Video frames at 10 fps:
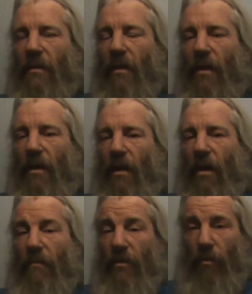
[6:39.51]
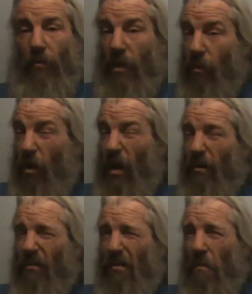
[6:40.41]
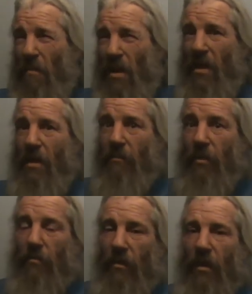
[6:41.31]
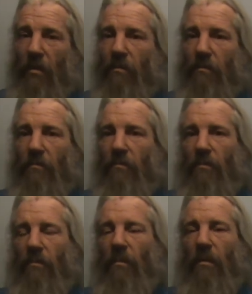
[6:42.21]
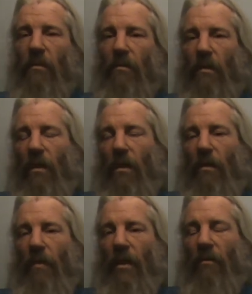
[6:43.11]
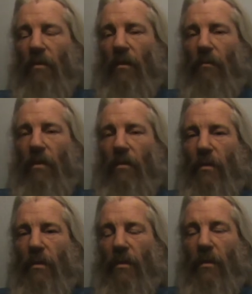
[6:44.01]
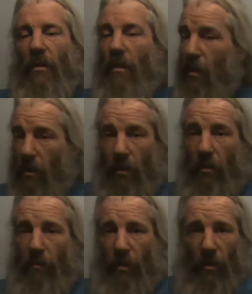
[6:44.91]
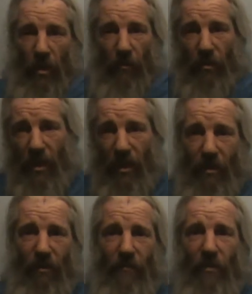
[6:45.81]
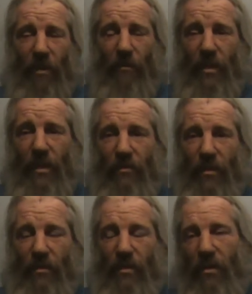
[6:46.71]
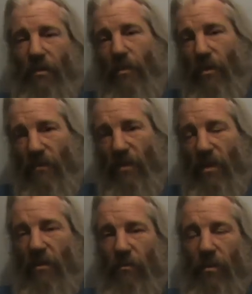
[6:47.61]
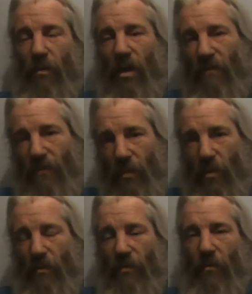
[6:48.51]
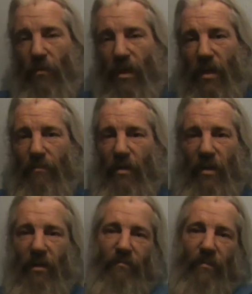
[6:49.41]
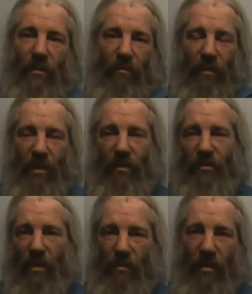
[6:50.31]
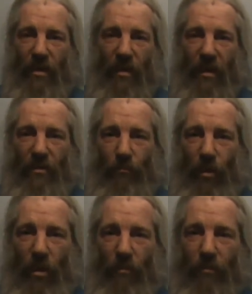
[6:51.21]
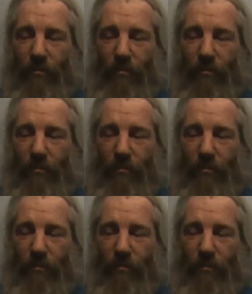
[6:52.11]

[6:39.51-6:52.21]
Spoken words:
So it'll be quite a medium sweet mead on that one. But good luck with it, and I'll follow that with interest. I know you're moving, well, you might have the move and all that, but me, like you say, mead takes a while.